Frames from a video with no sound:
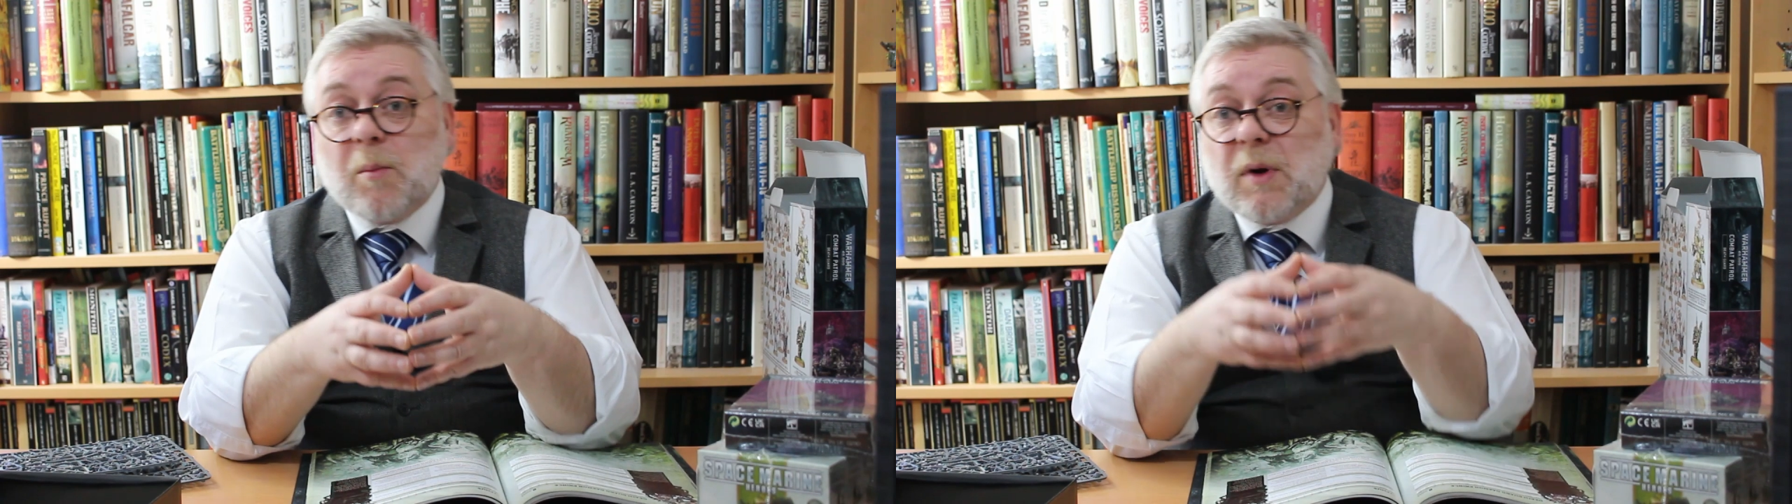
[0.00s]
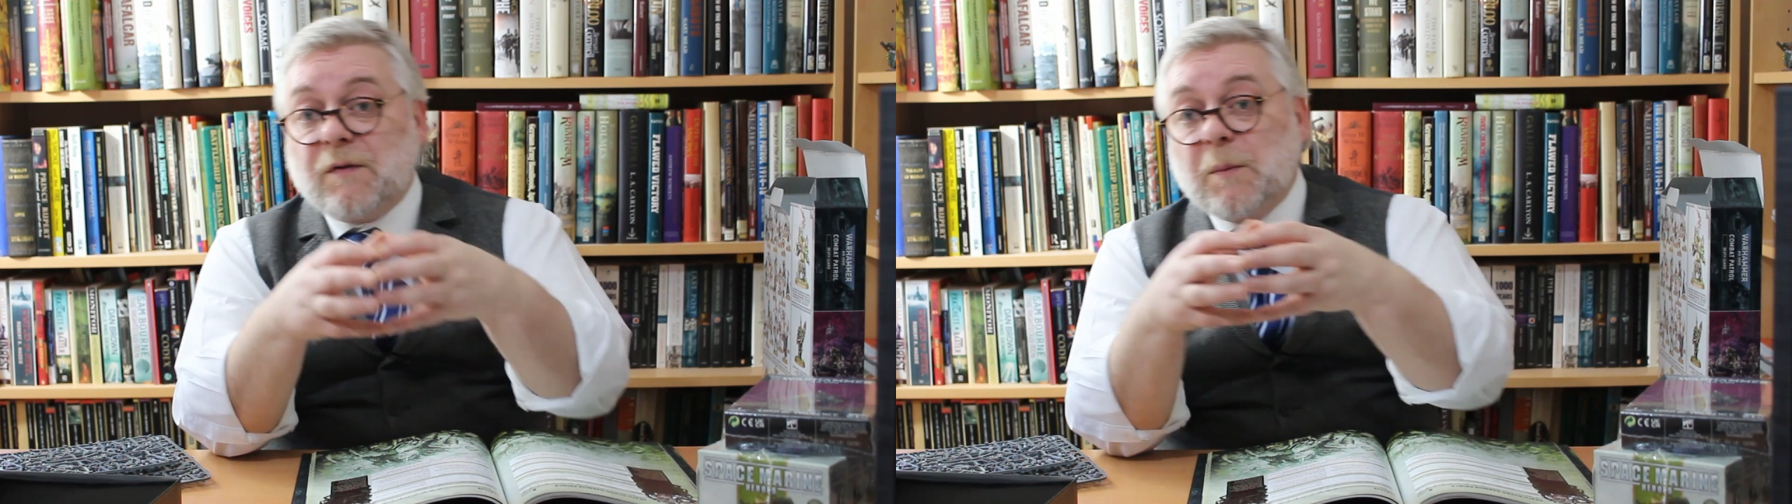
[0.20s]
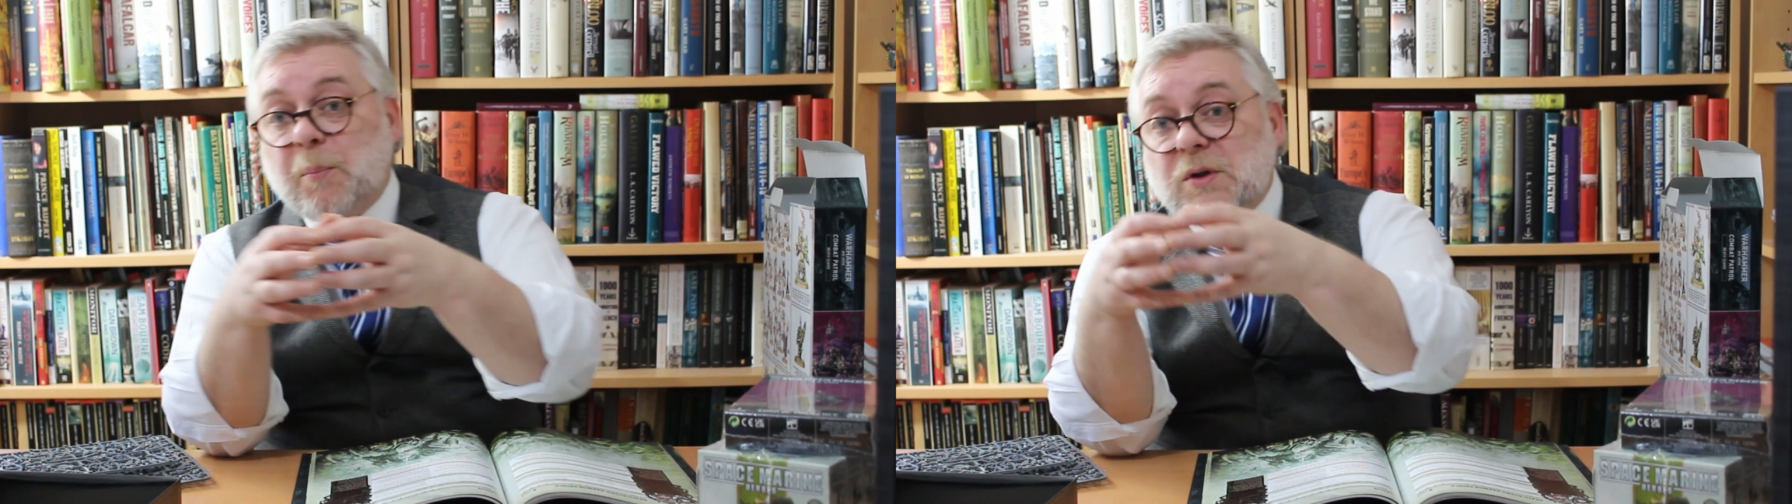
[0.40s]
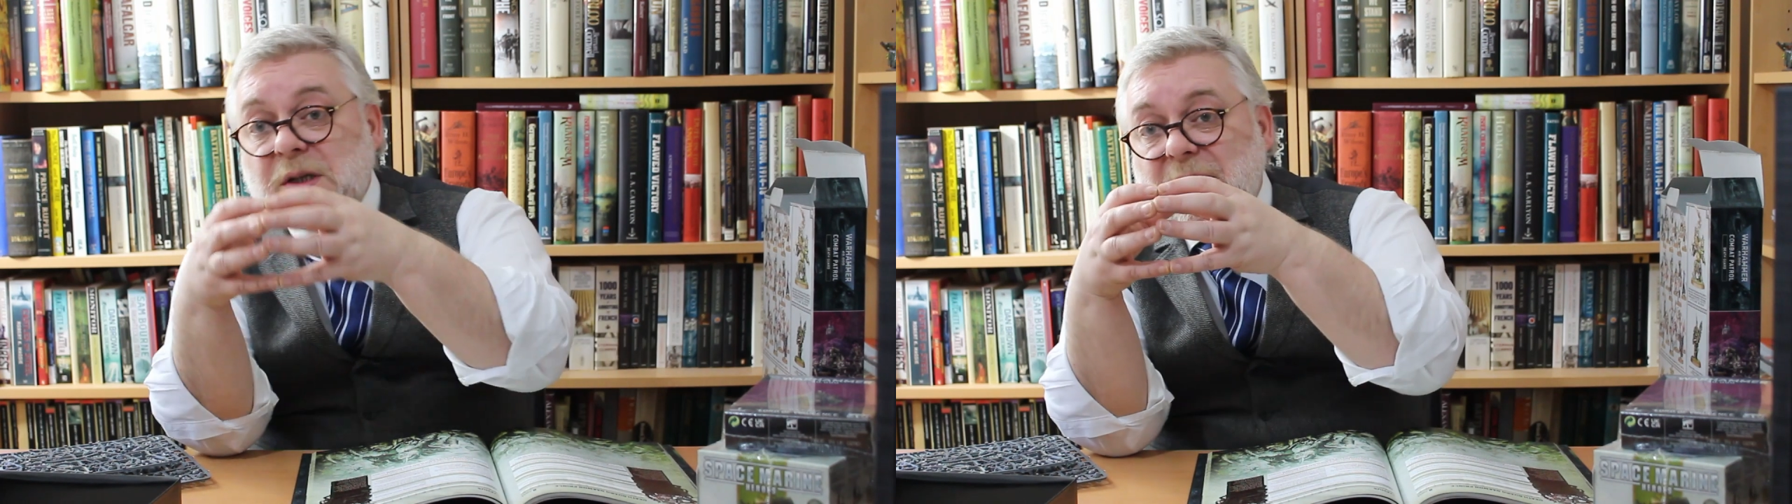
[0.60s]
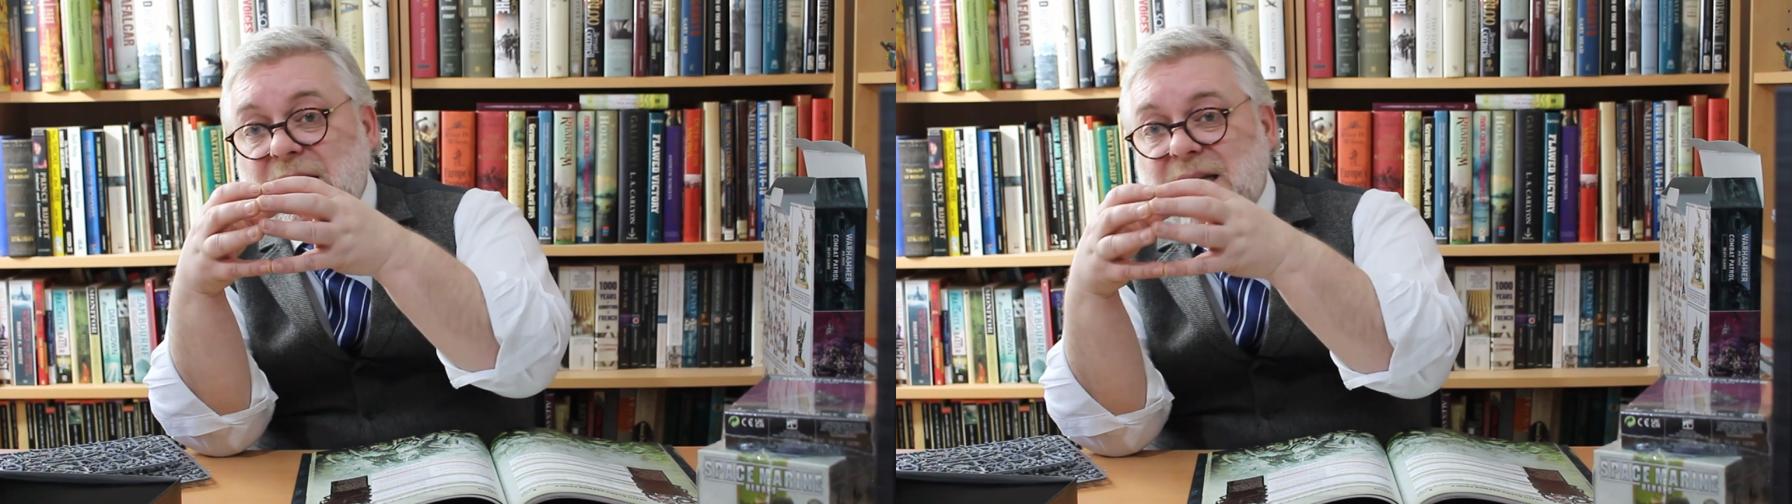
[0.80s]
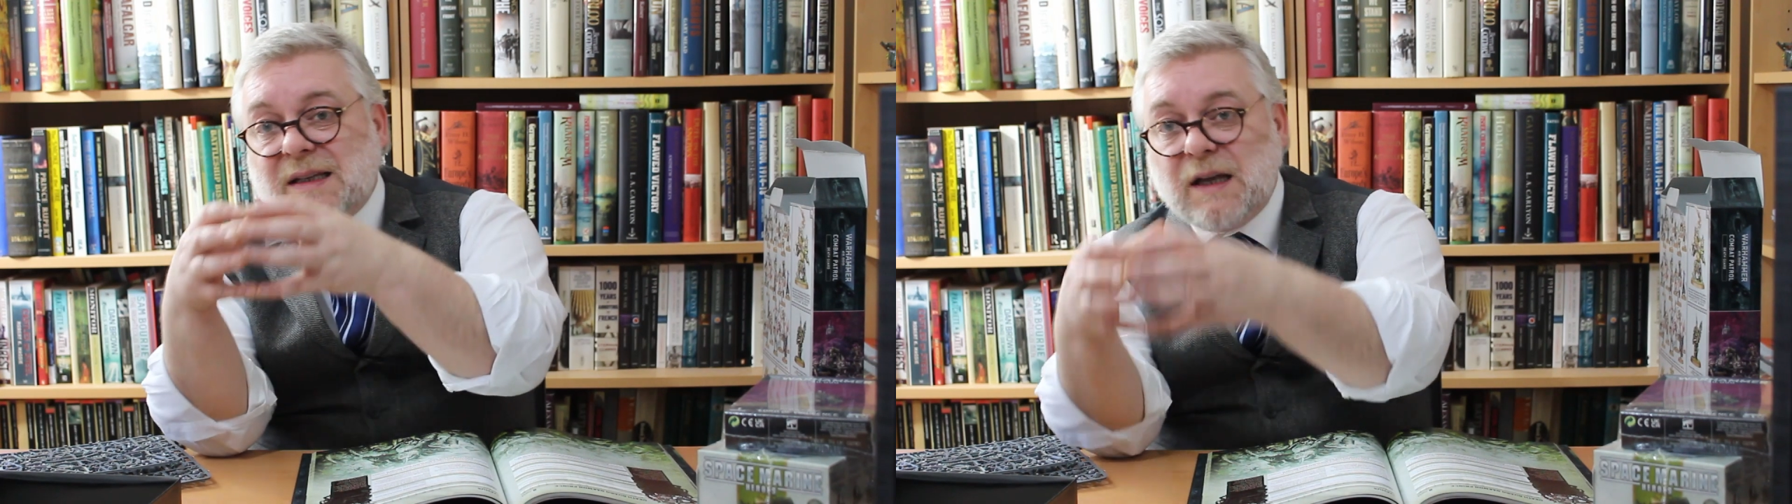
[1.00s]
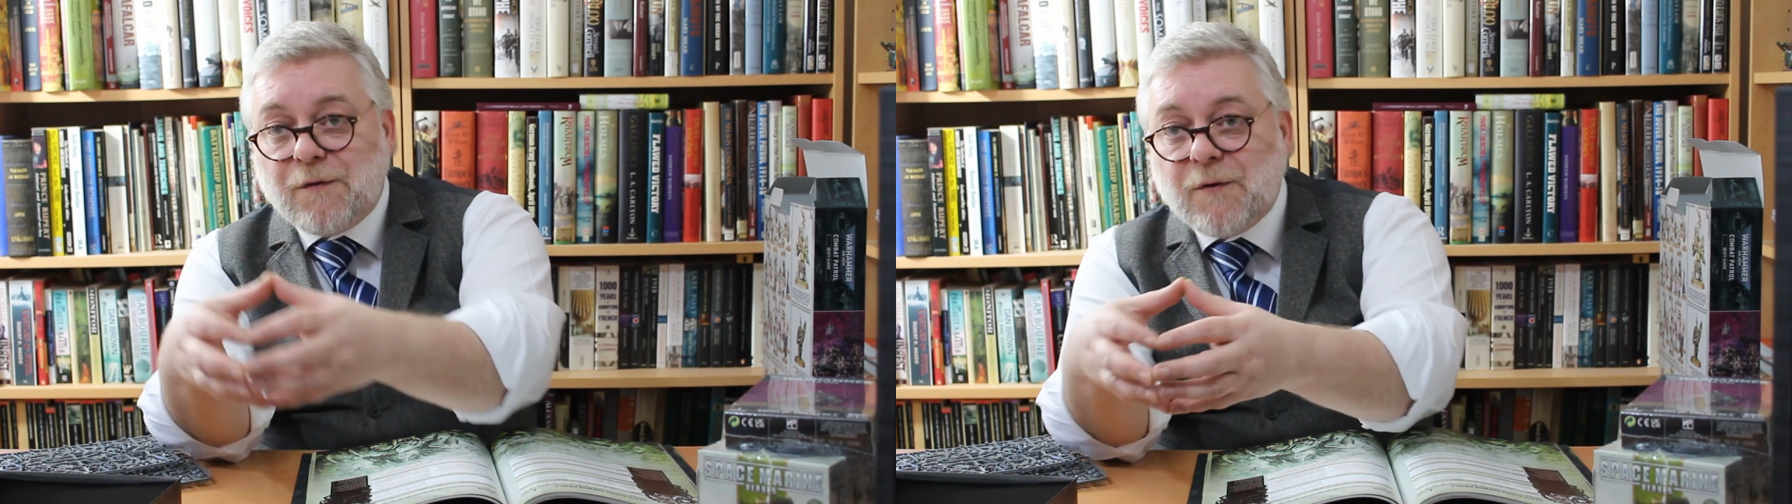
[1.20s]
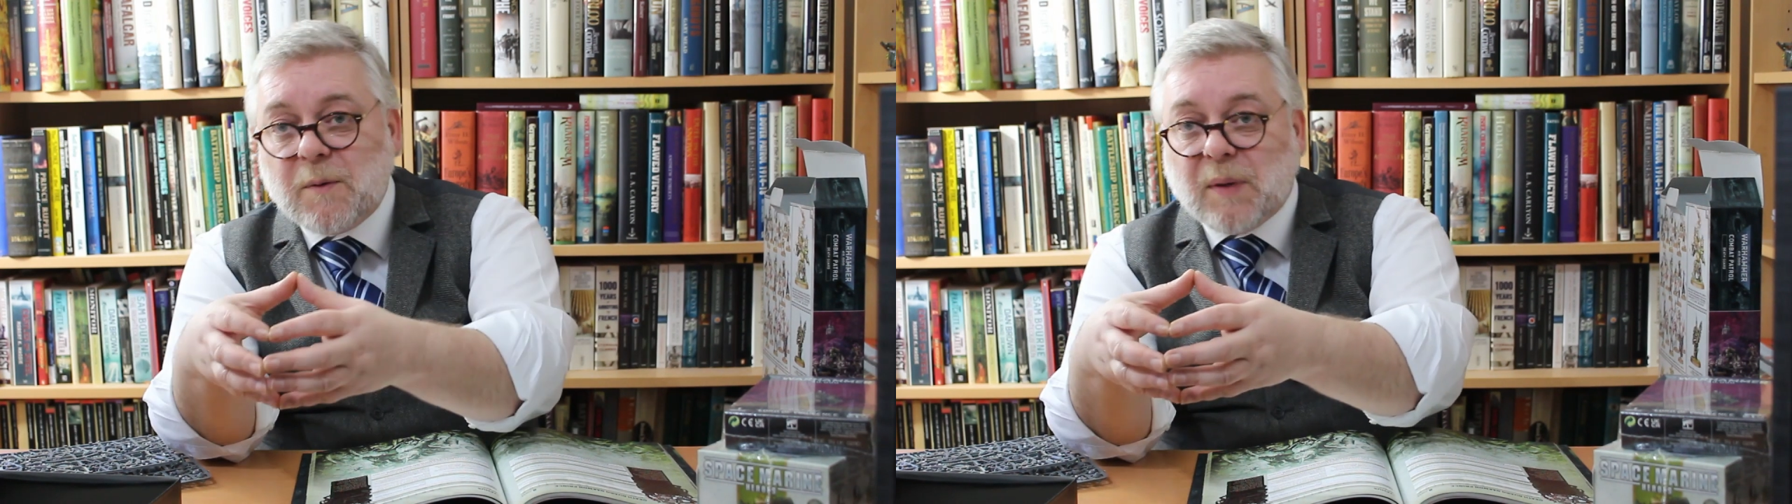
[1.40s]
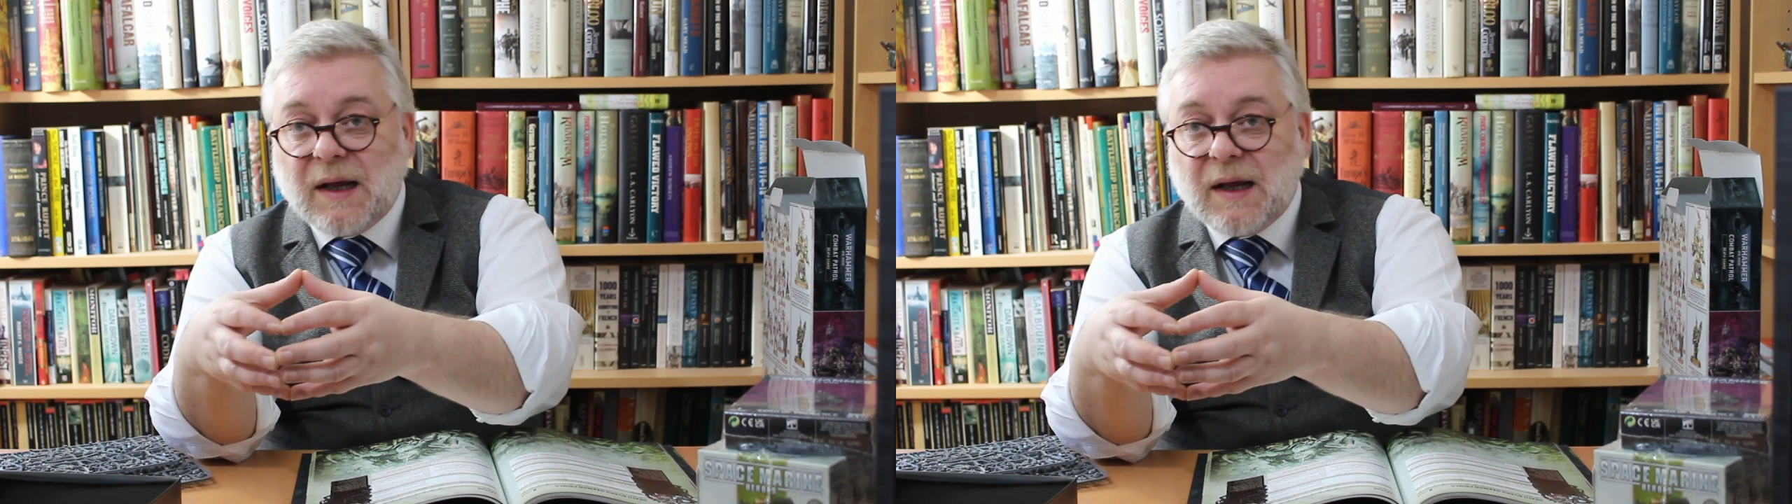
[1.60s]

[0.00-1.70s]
but if you put him in a different